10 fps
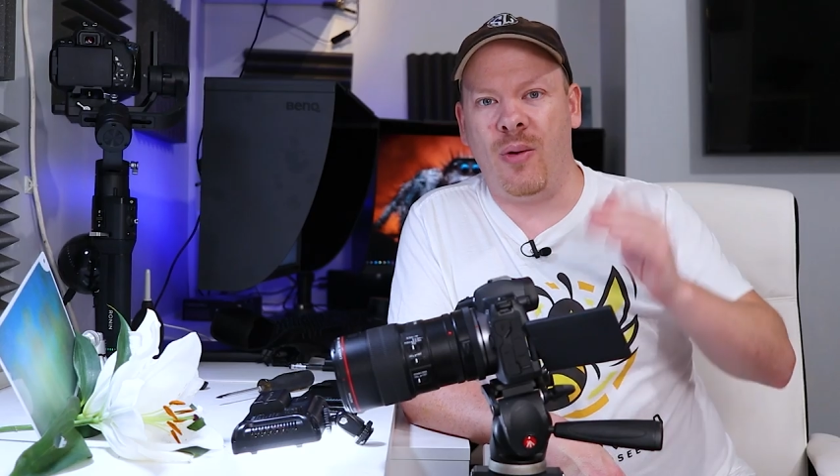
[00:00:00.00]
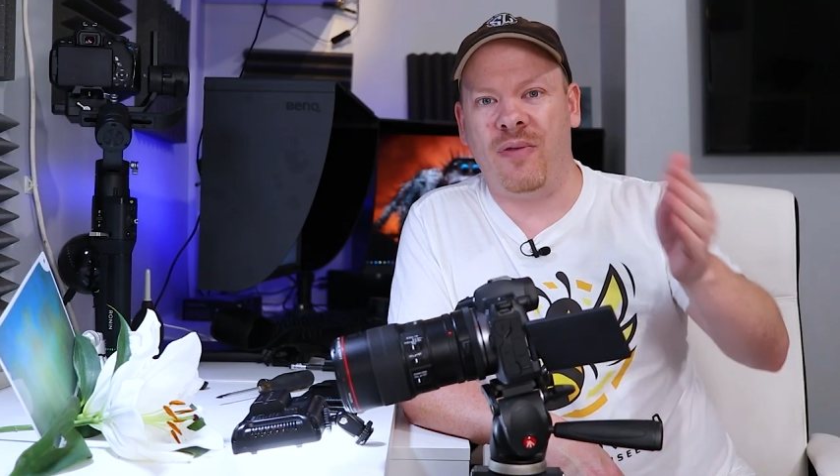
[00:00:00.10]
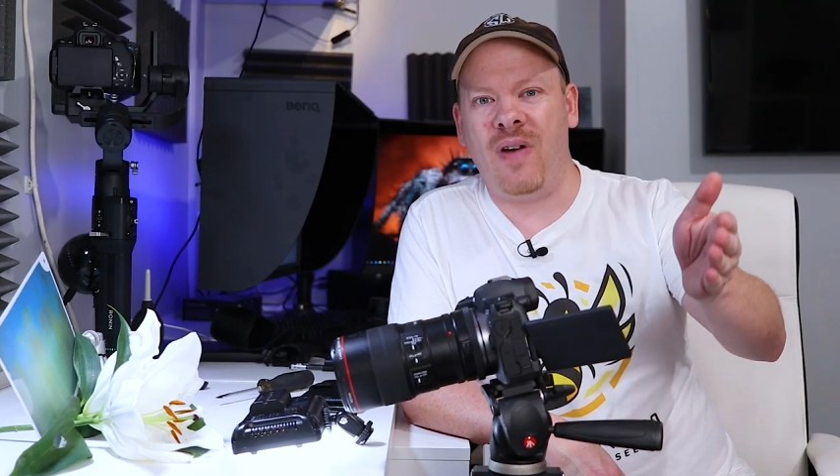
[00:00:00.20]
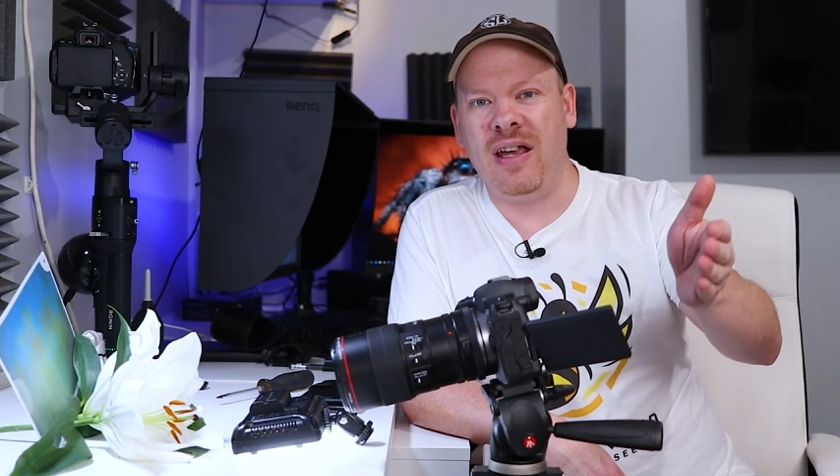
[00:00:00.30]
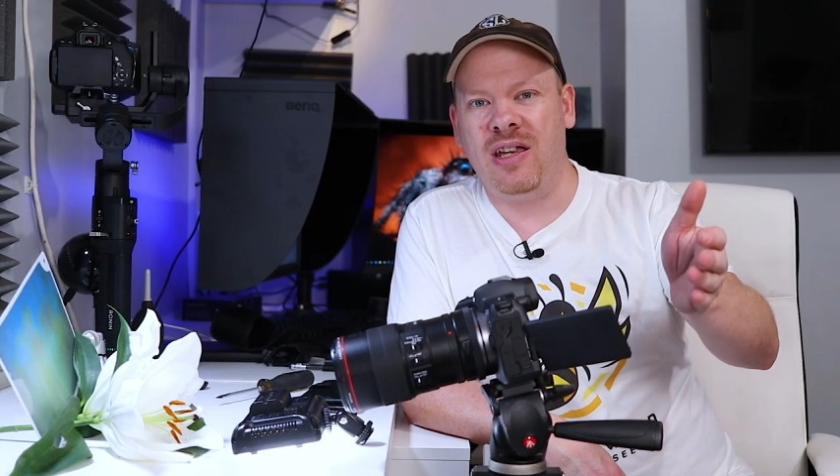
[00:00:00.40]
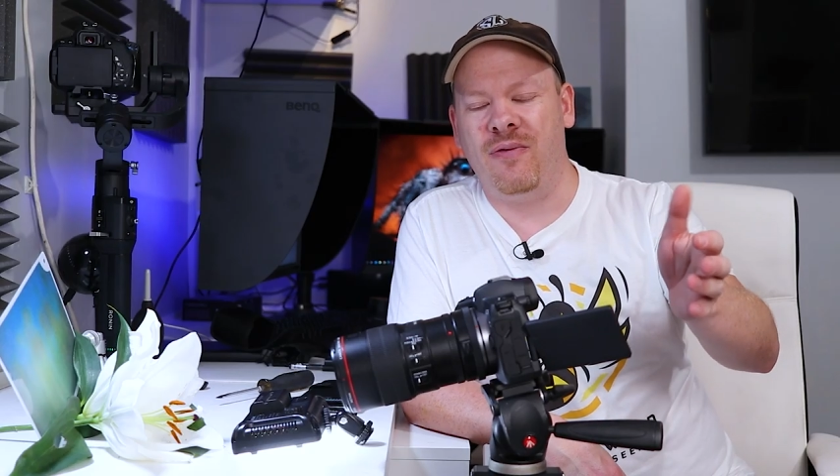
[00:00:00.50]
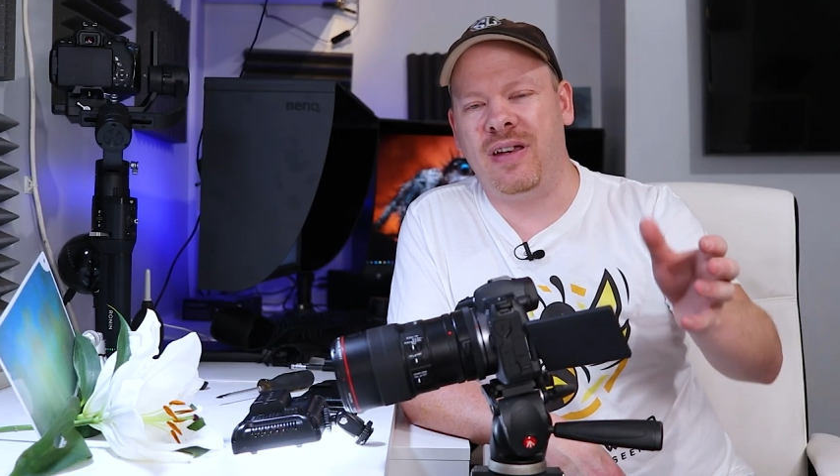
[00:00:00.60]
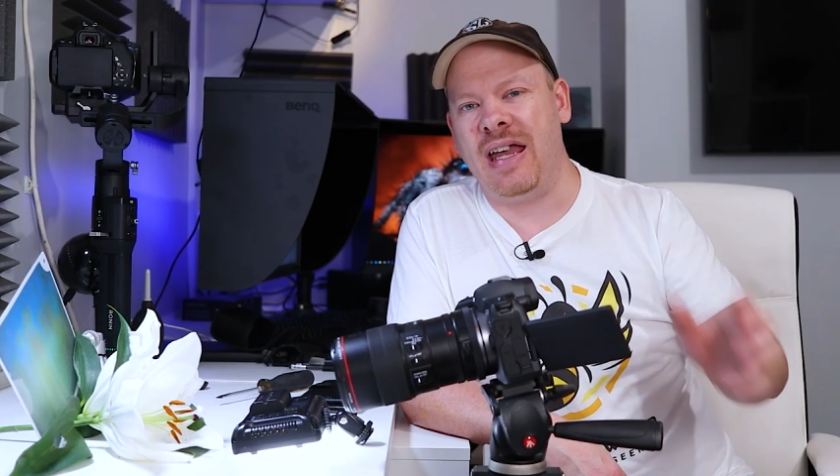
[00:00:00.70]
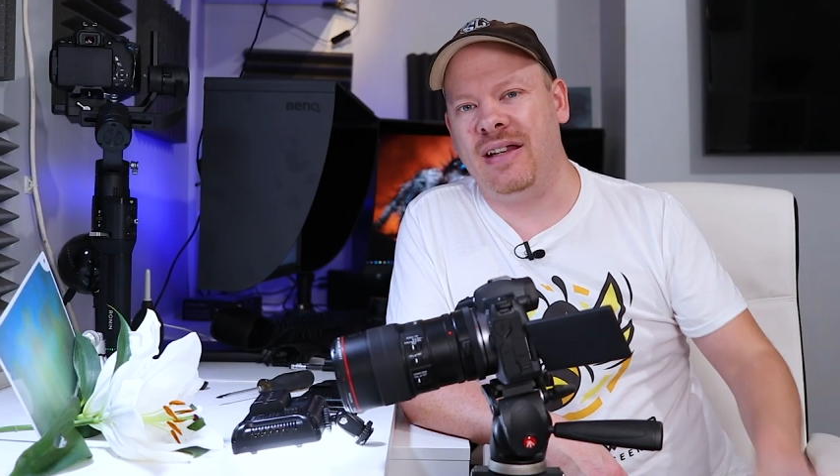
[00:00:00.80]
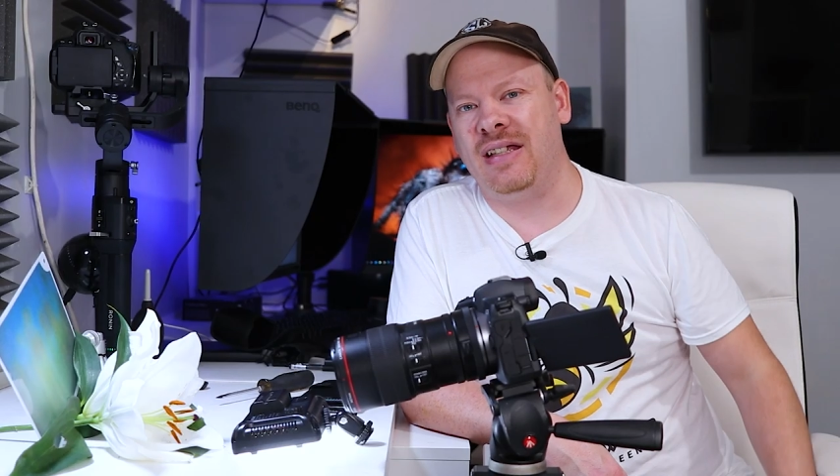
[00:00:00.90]
I want to thank you for
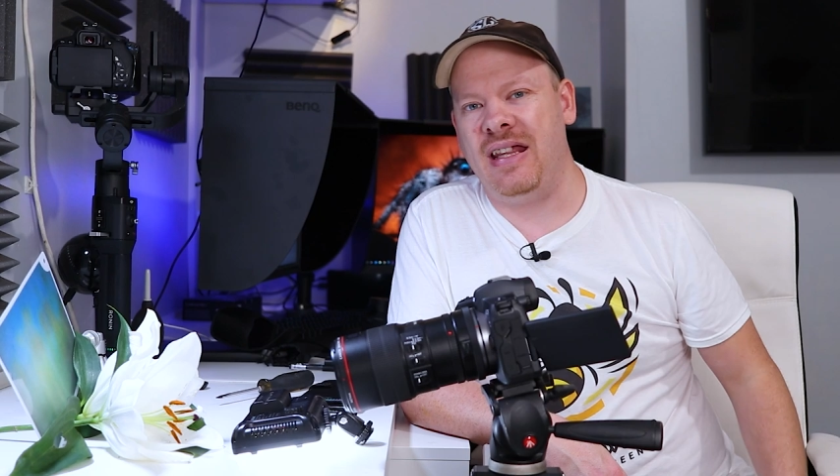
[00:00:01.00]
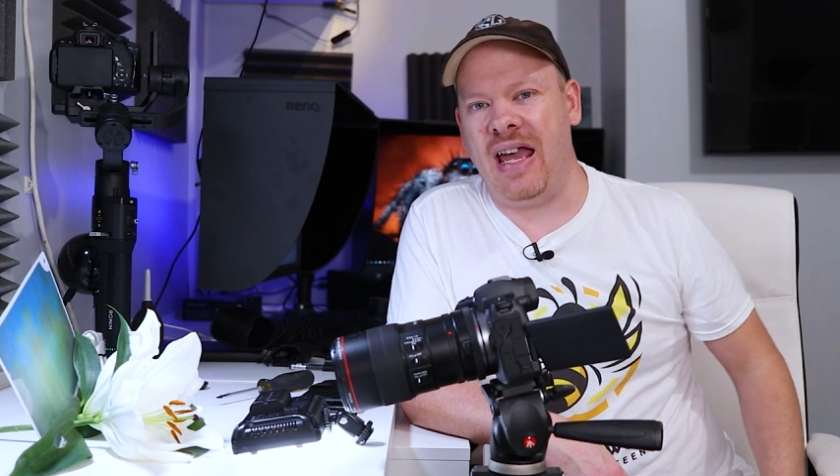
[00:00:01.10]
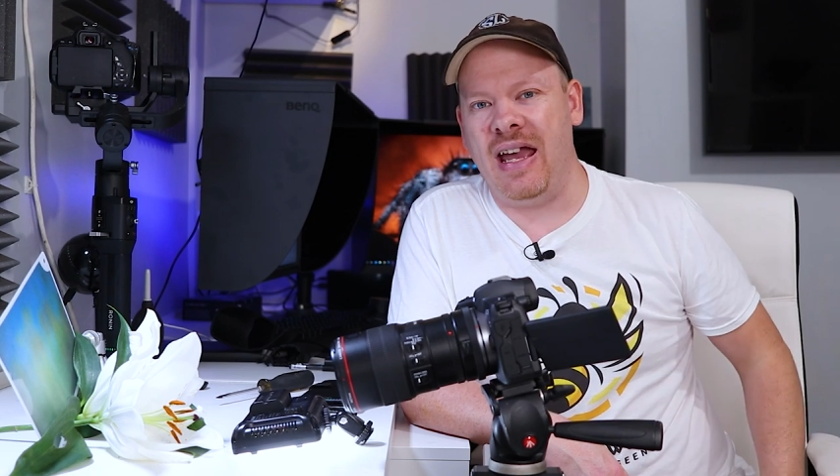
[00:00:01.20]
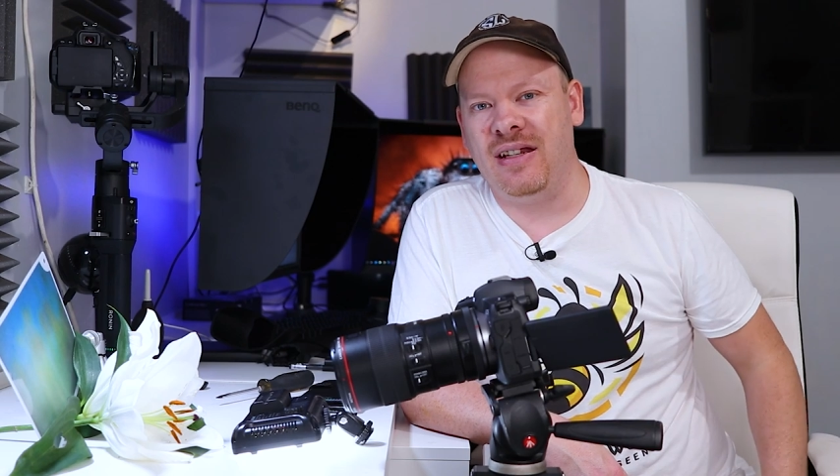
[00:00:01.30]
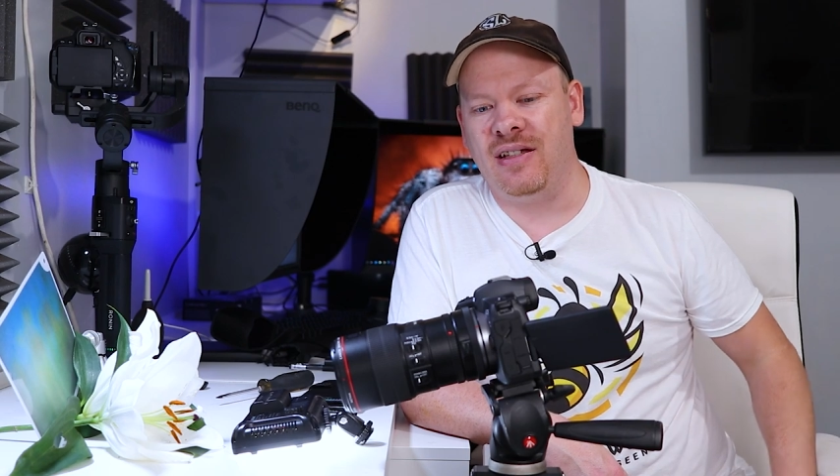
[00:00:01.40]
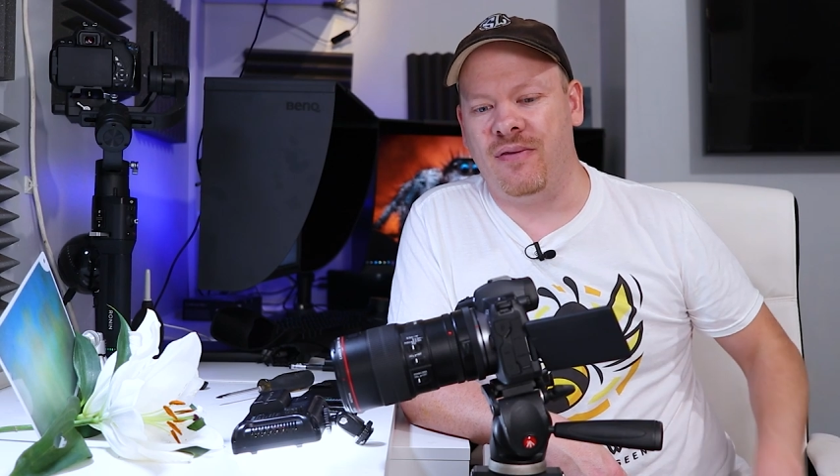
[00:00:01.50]
getting to the end